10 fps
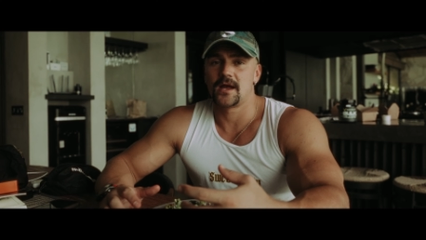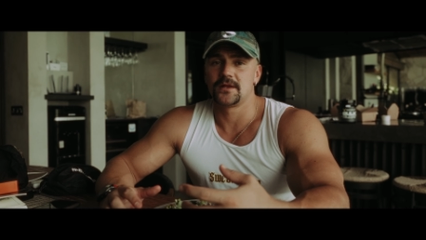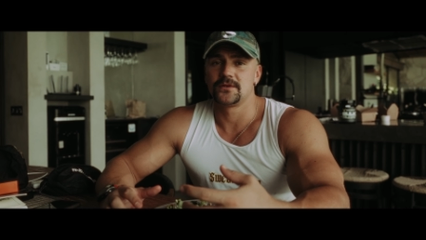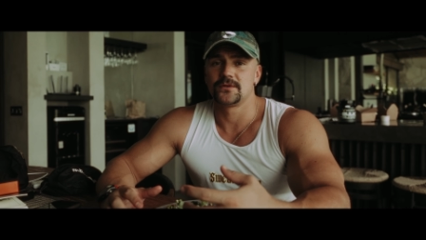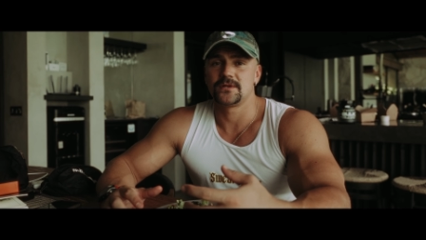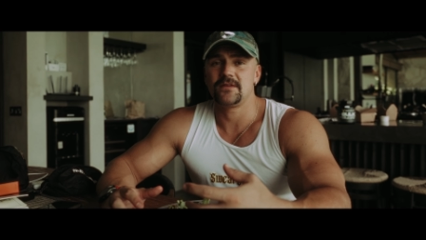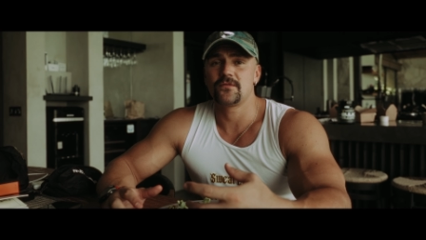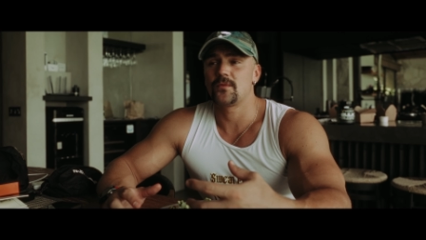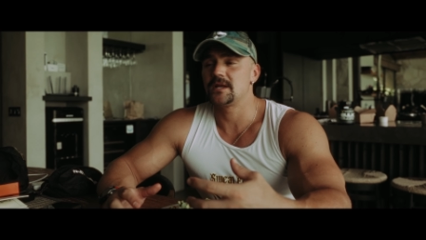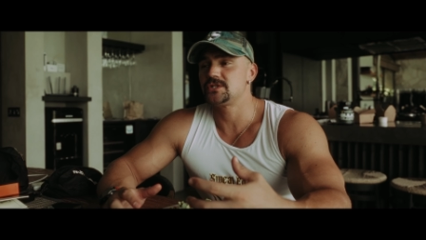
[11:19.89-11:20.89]
And
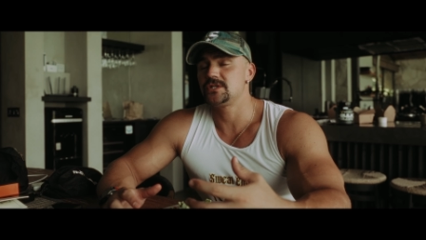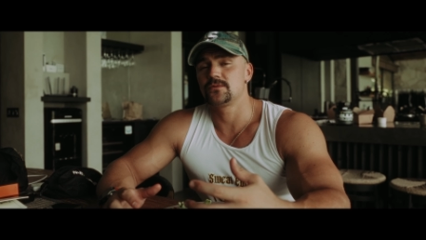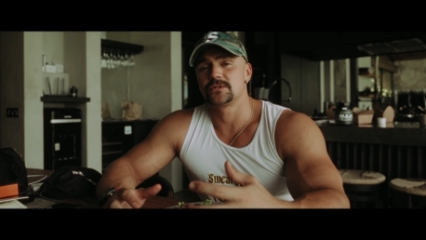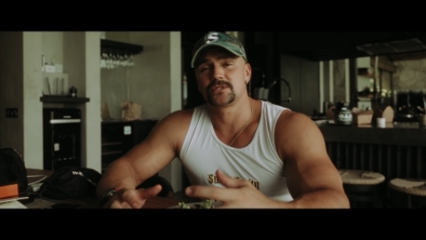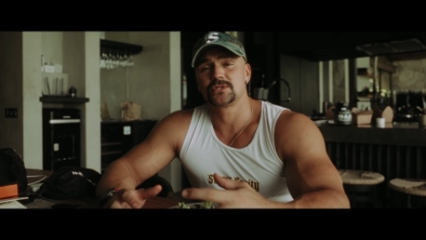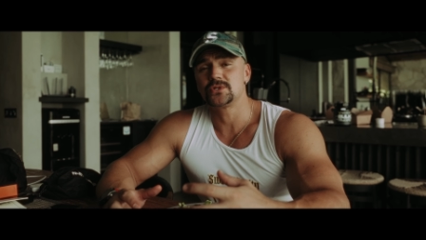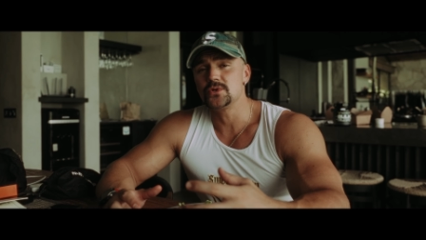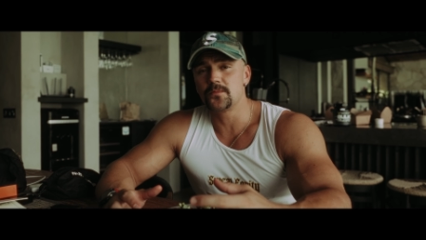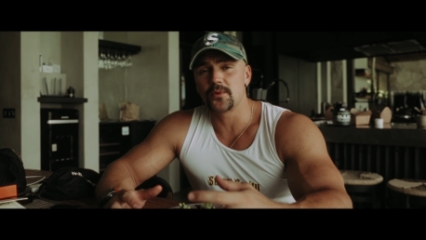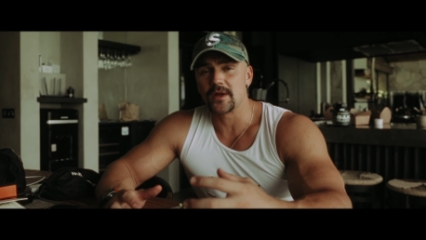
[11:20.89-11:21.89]
even when she was
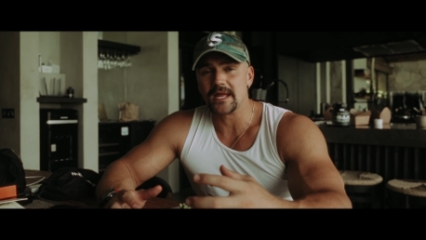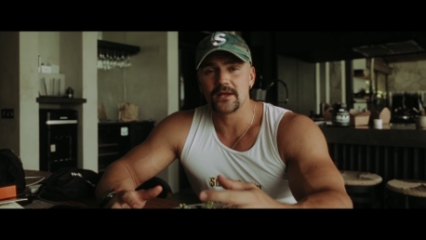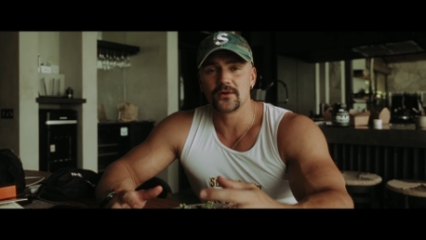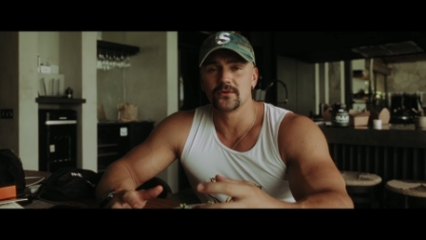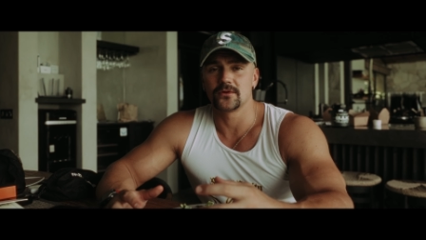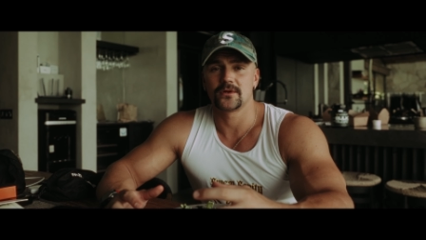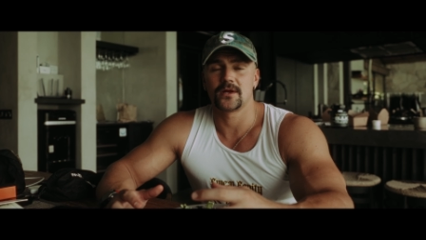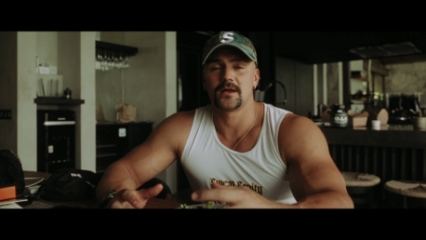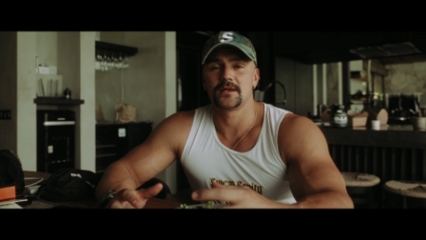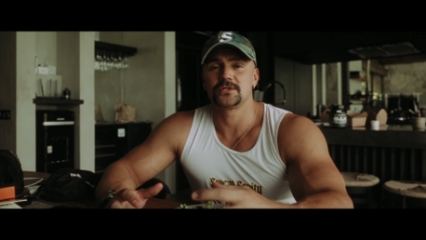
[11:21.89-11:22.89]
super ill,
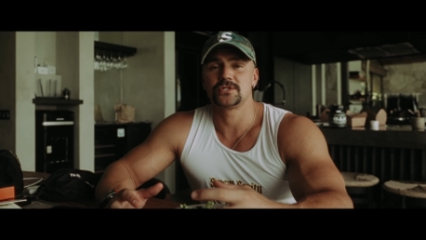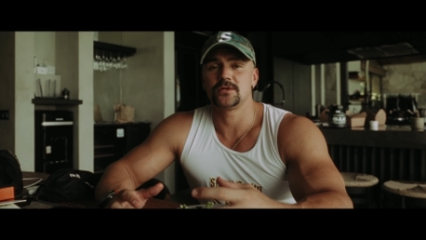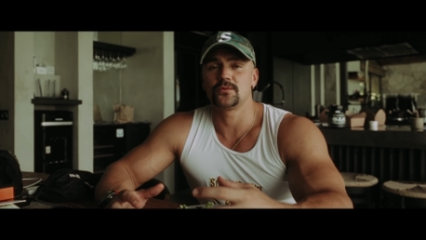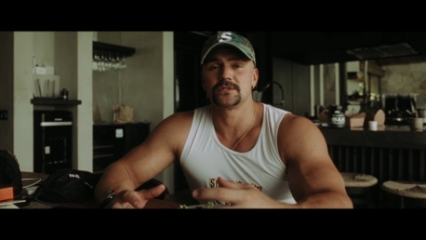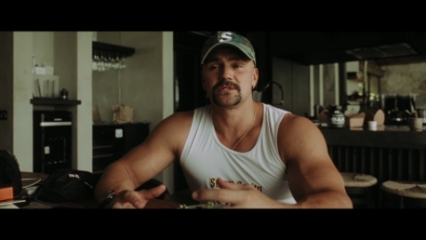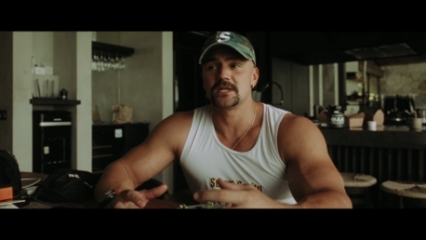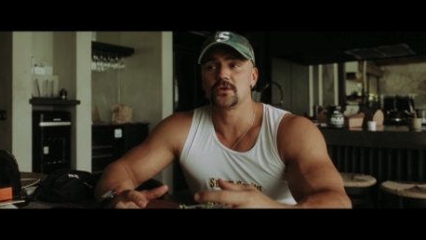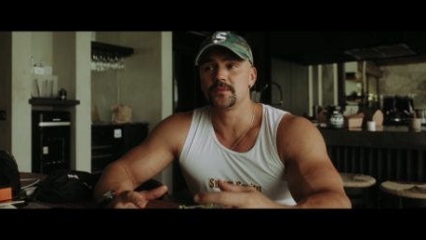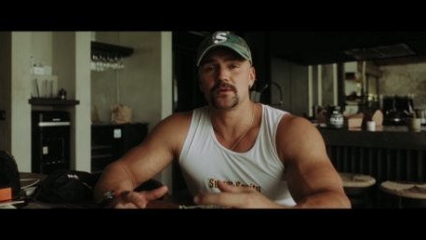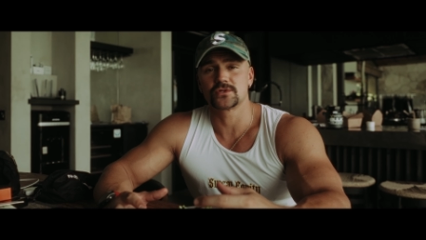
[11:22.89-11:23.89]
she would
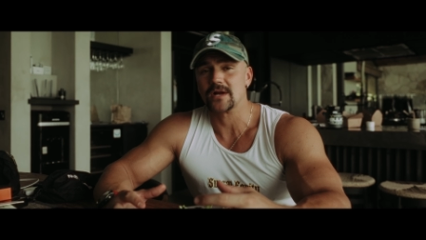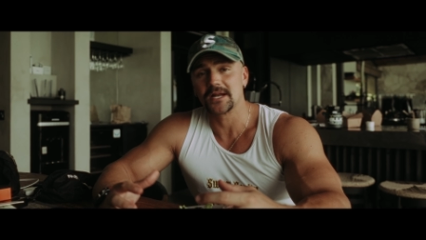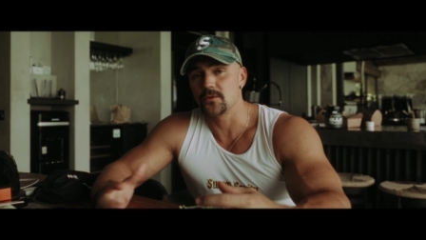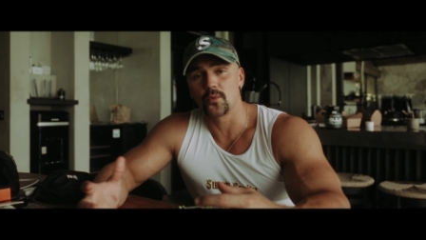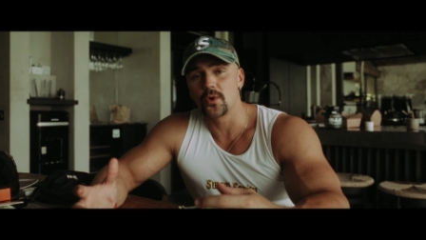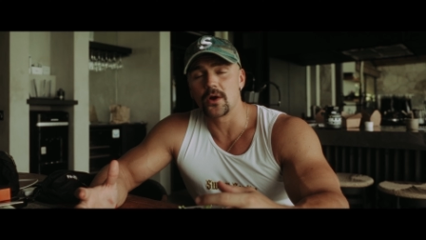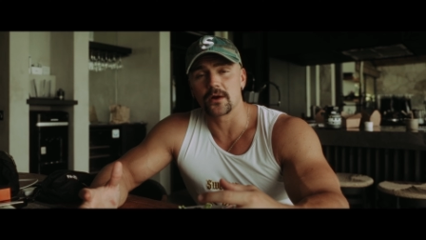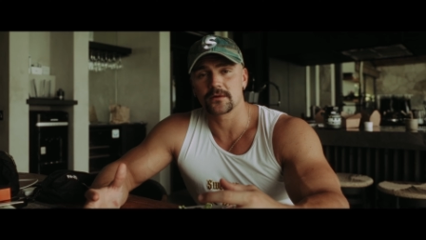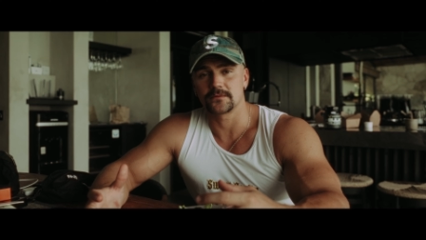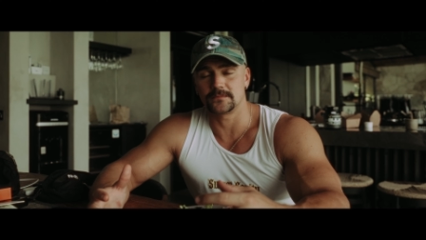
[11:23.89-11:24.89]
still be trying to
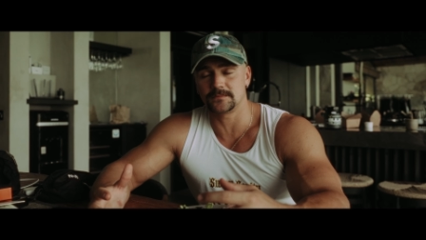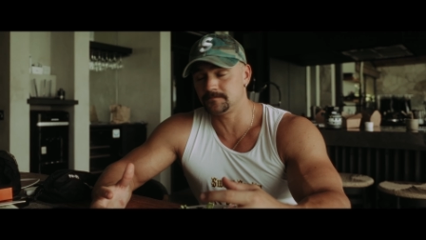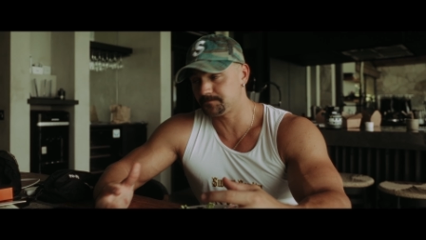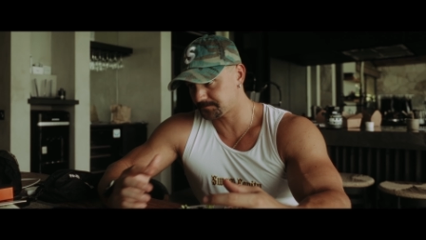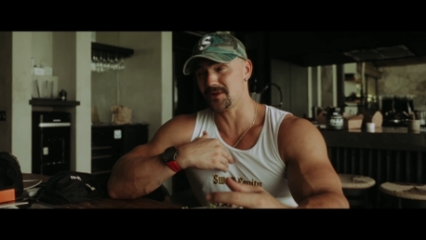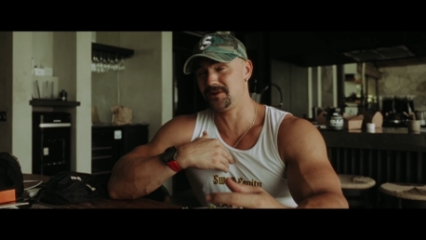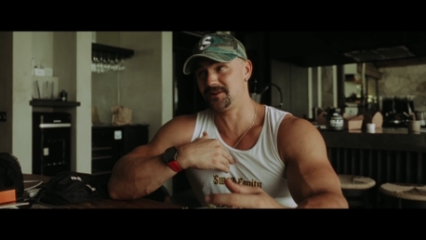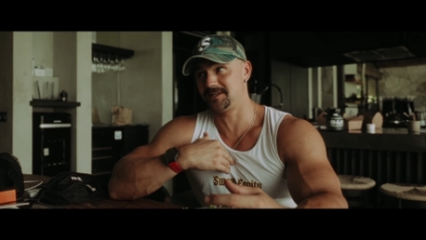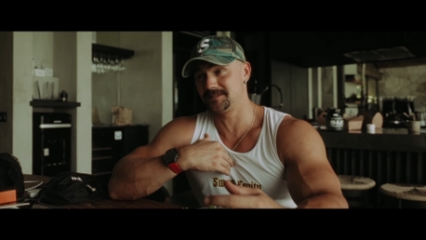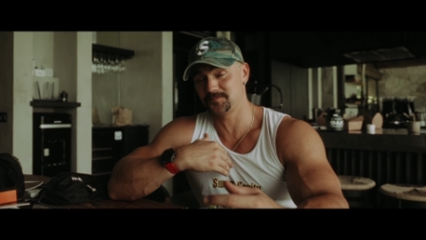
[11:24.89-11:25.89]
work
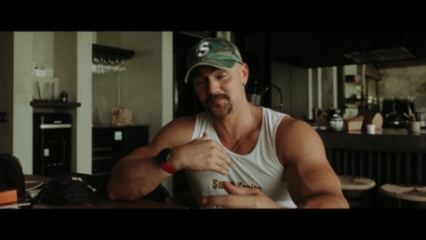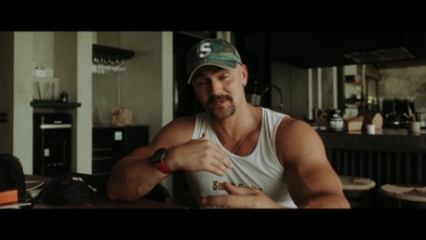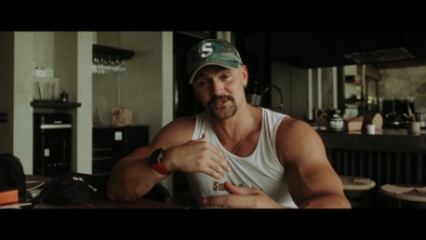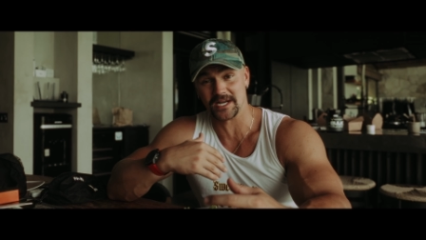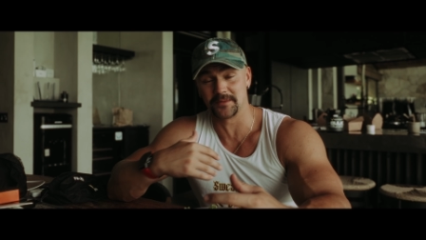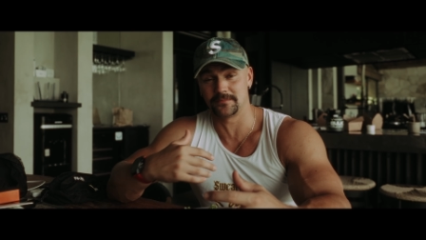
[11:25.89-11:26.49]
and then try